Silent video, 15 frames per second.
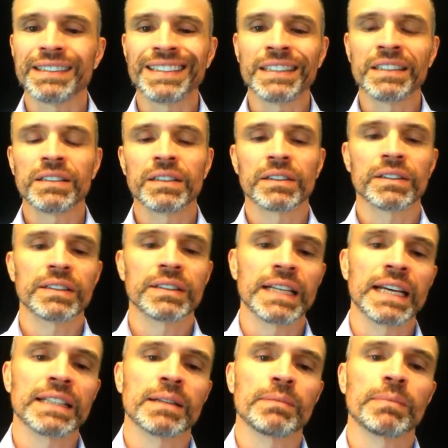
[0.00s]
It's easier to
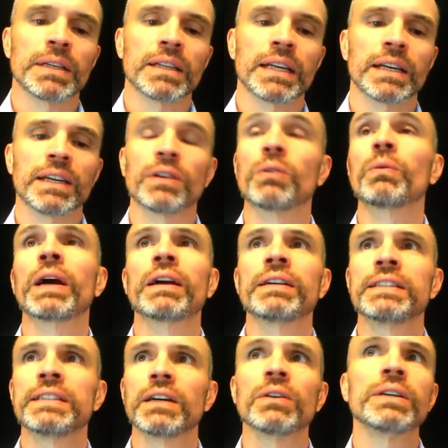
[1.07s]
say something like, where
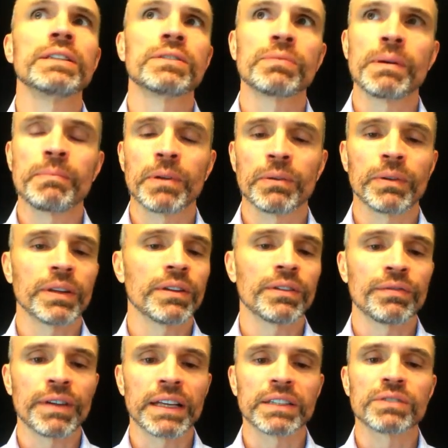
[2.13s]
is he? Oh, he's swimming with
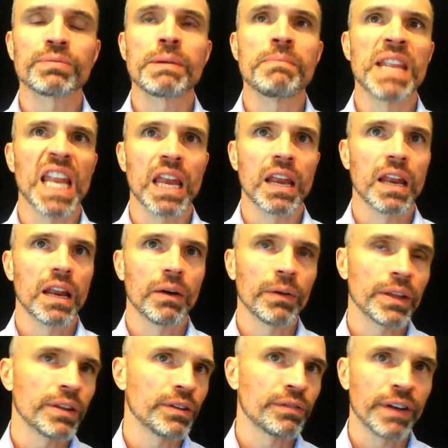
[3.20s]
his friends, swimming
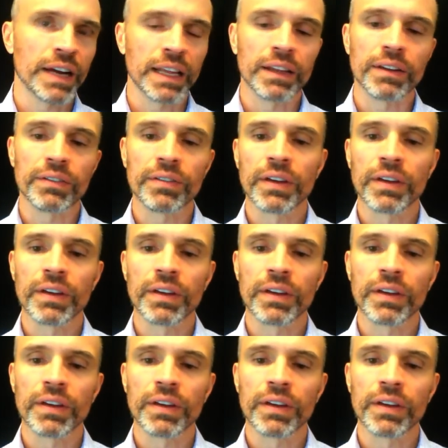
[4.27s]
with his friends.